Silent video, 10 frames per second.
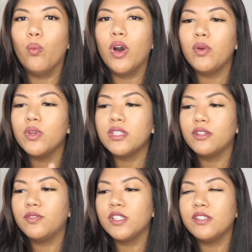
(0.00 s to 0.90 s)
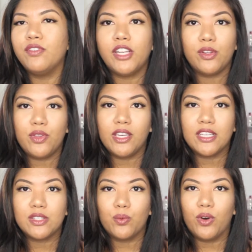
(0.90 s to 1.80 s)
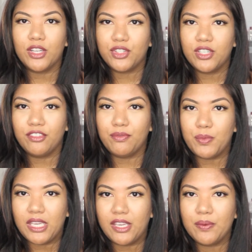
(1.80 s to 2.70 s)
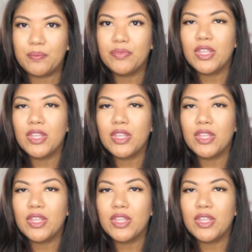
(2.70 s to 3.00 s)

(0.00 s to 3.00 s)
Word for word: what was your first video you guys watched of me,